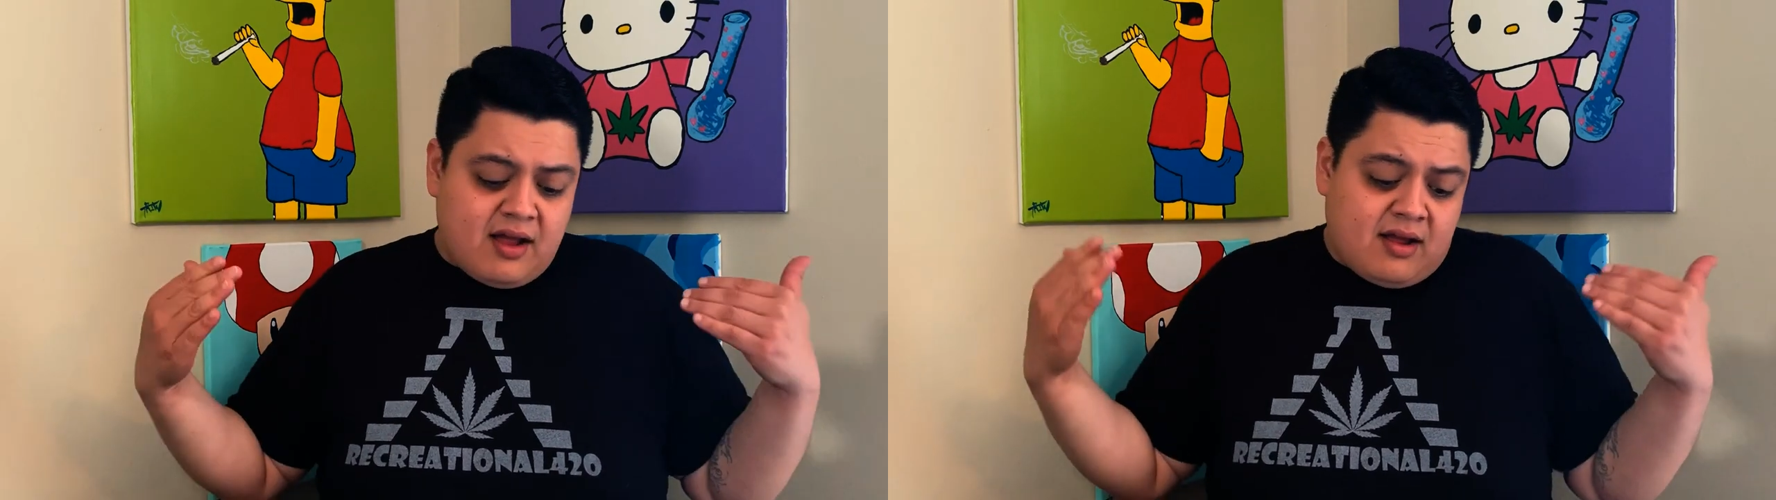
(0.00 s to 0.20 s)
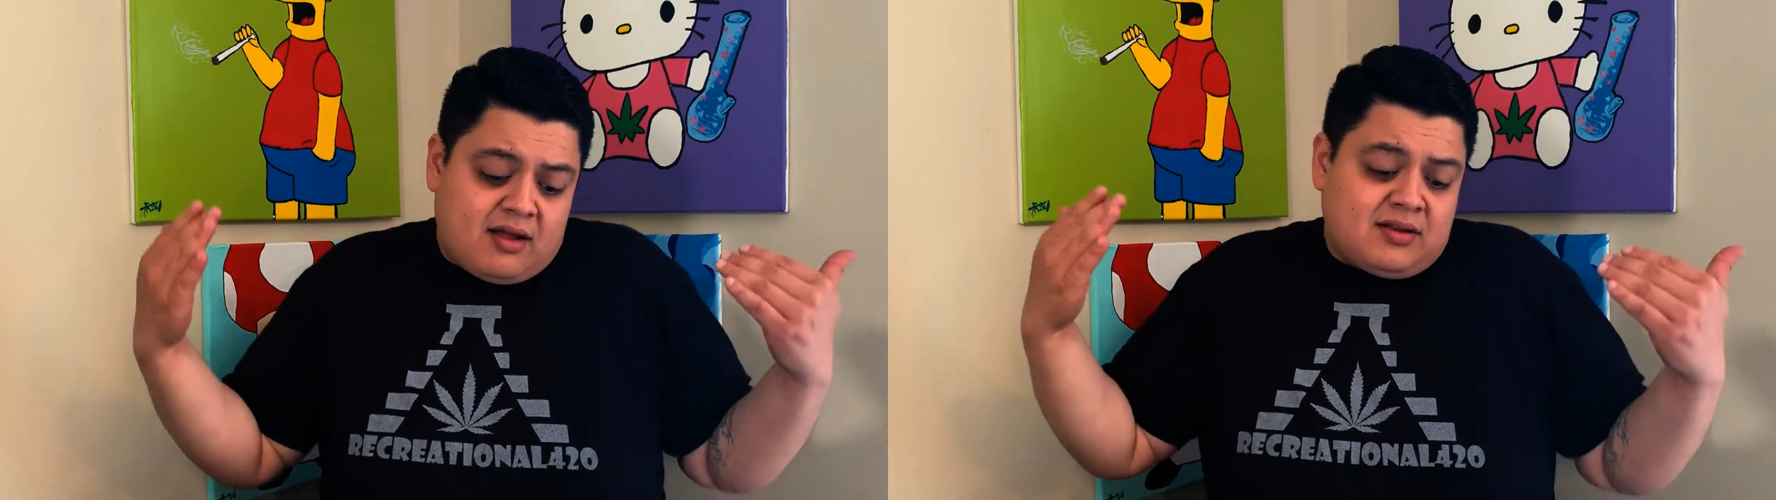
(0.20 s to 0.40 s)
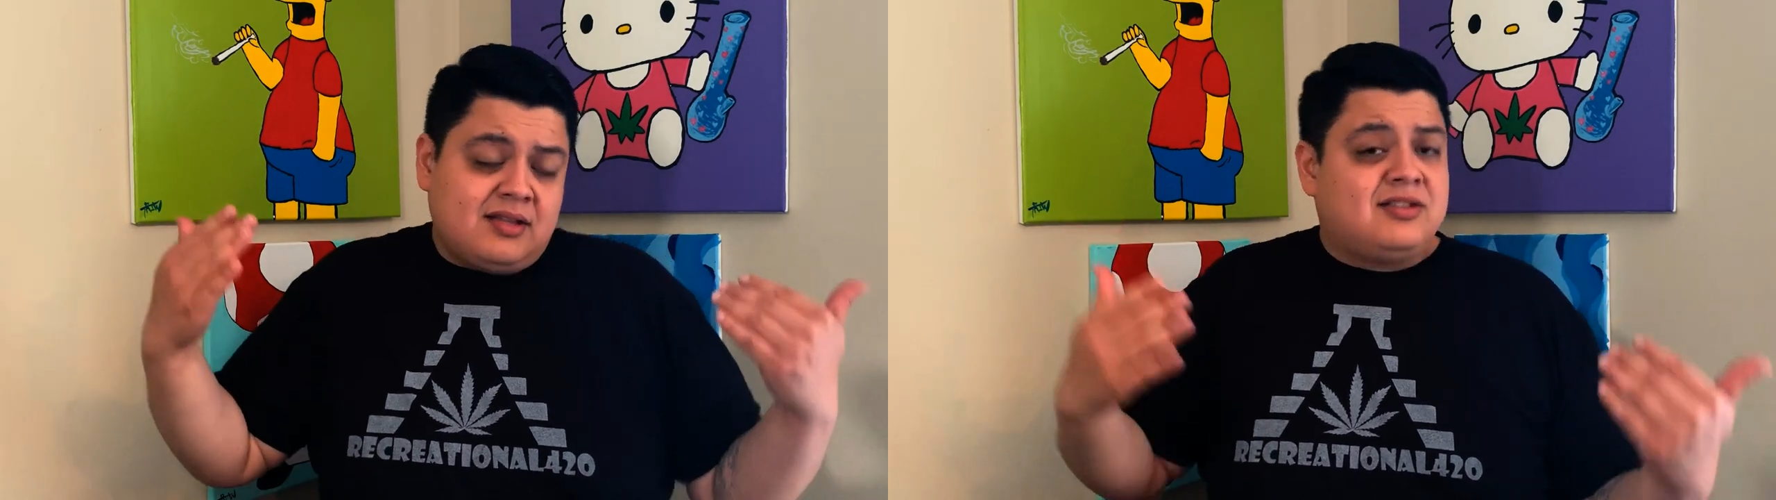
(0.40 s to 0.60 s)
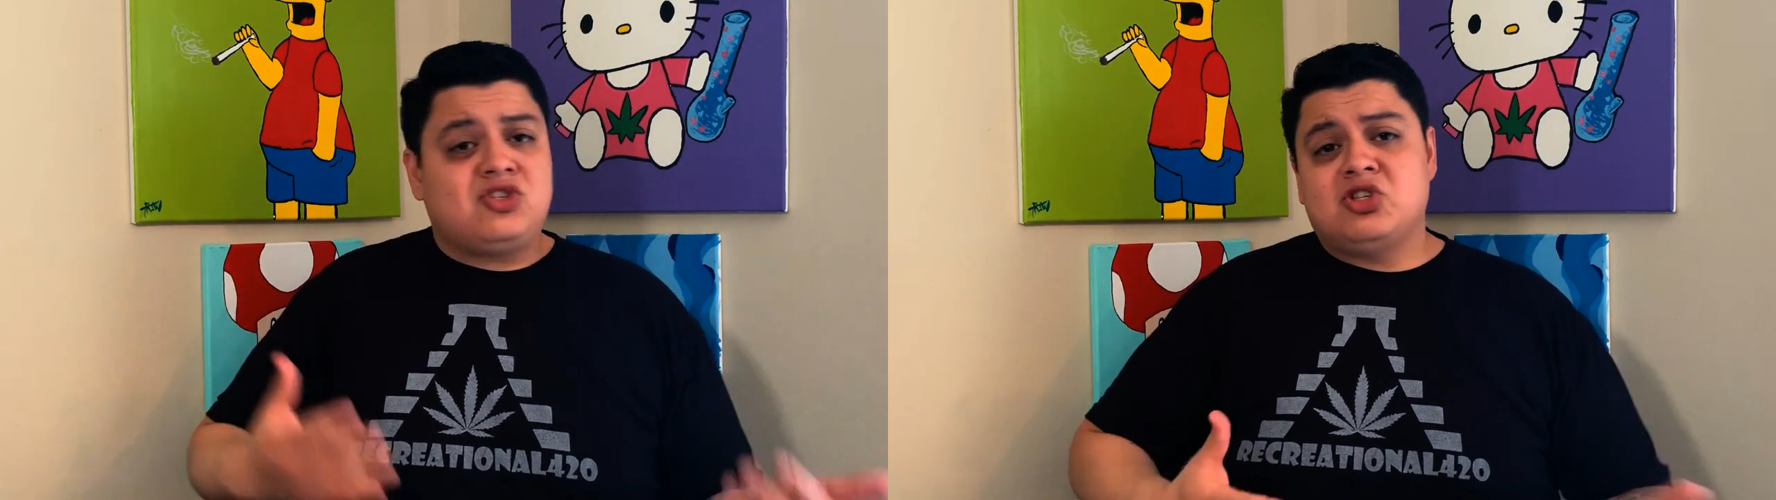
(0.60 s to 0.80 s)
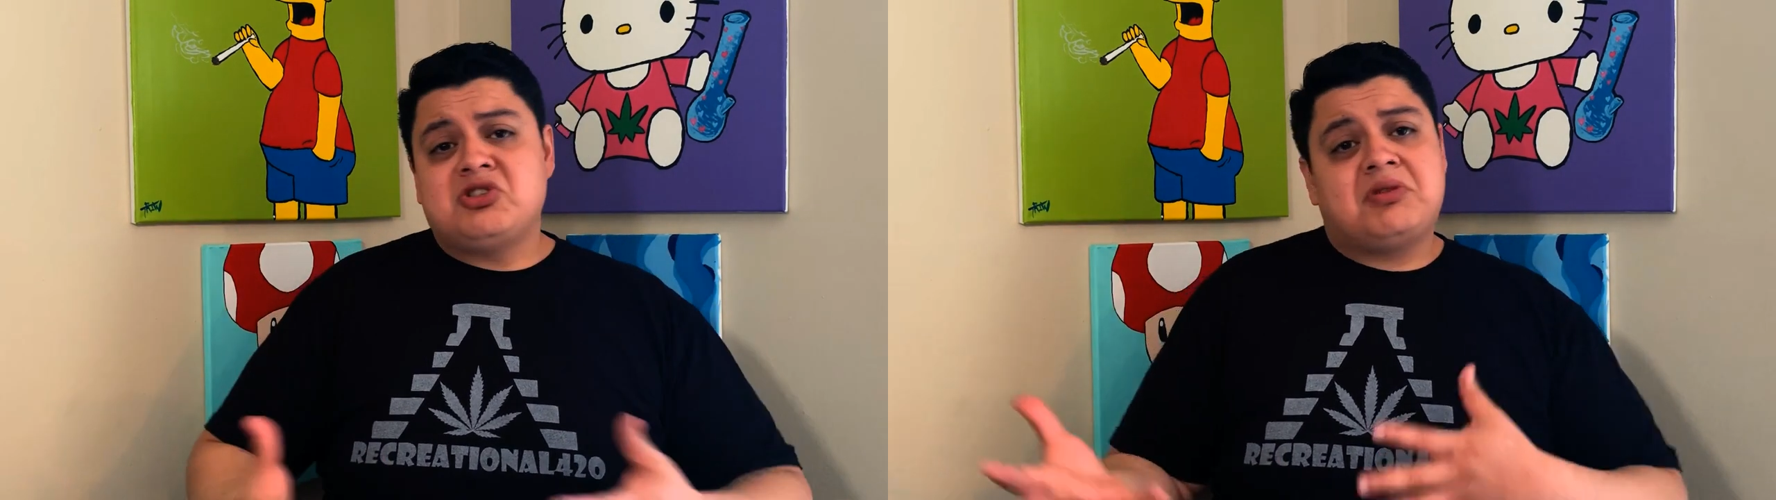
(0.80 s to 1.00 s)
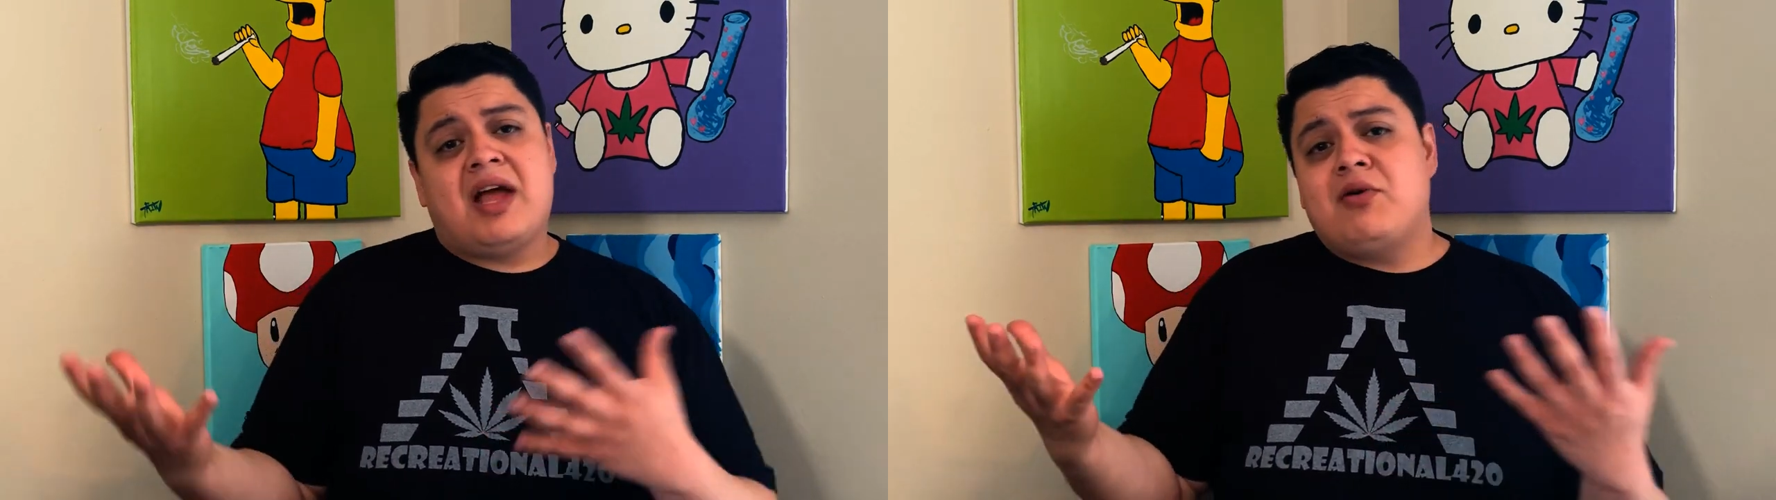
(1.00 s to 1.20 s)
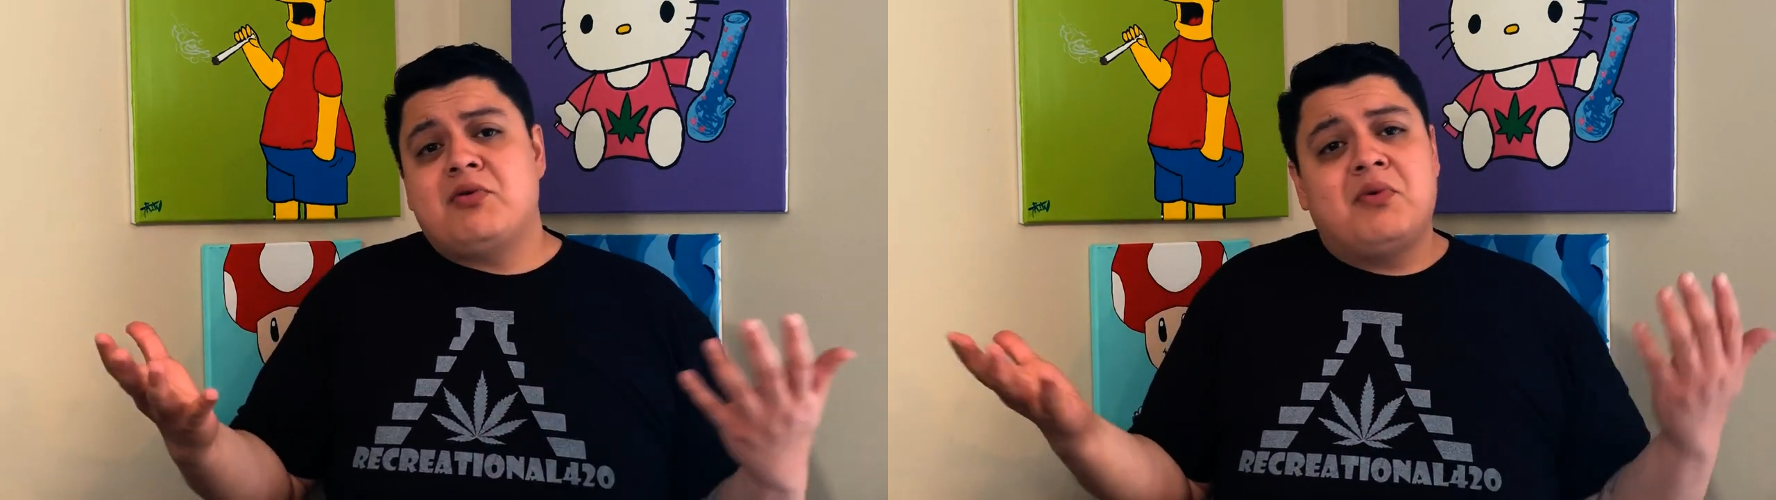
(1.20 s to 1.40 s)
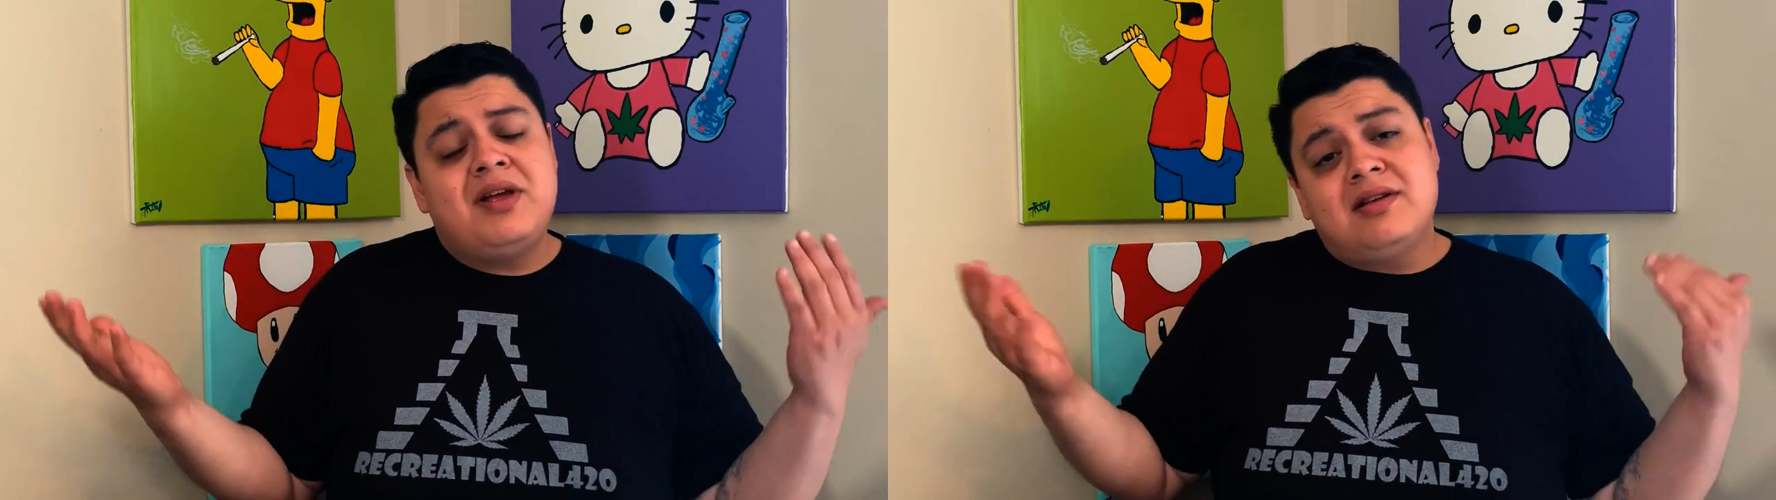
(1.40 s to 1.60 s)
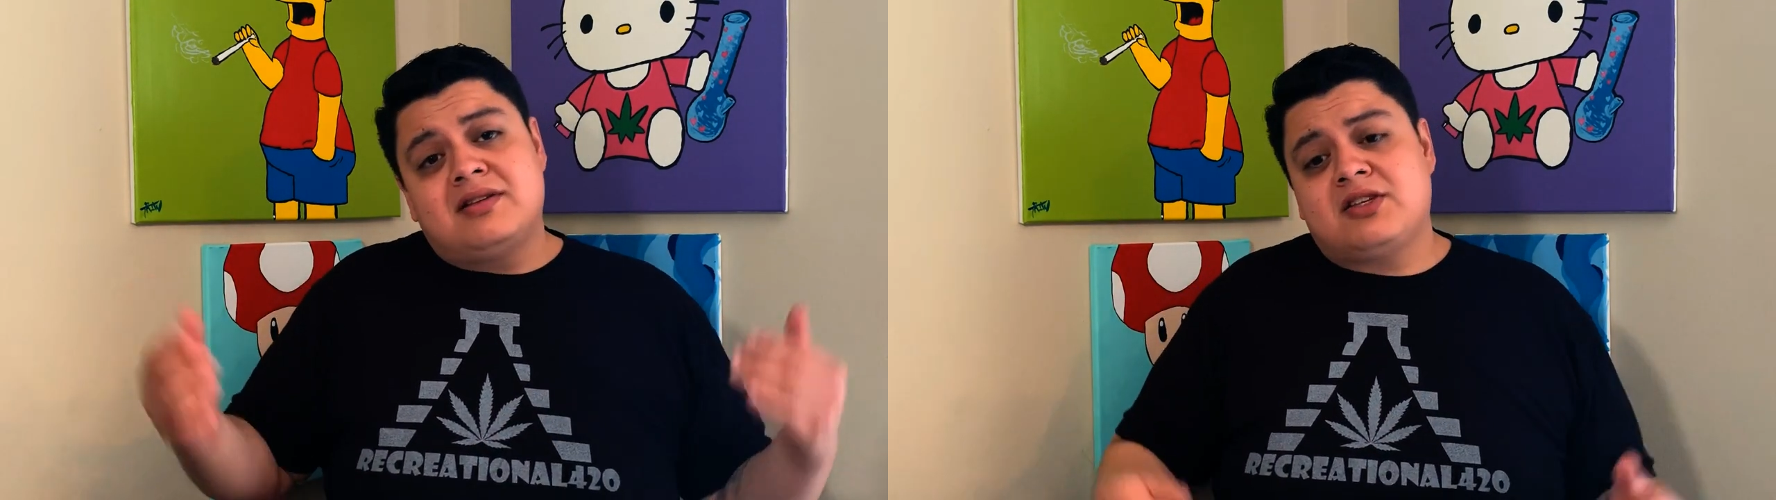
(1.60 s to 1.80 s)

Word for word: and it's just how it went.